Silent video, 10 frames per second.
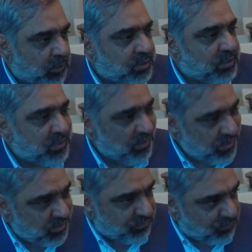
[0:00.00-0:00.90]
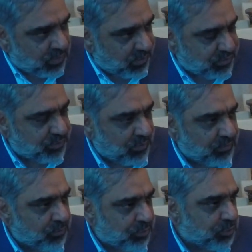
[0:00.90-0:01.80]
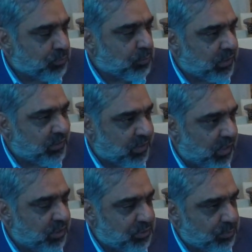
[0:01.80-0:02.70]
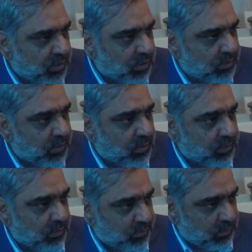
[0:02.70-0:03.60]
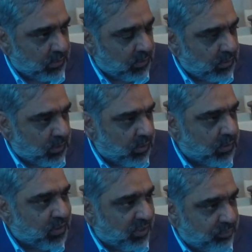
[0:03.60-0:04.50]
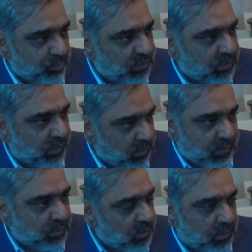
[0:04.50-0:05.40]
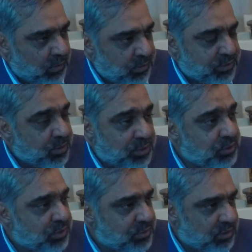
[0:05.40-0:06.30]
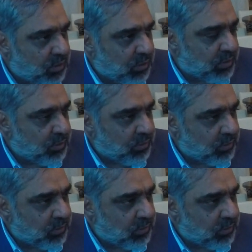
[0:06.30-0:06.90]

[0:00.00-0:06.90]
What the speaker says: It's easier for us to engage with the Qatarian government and institutions here than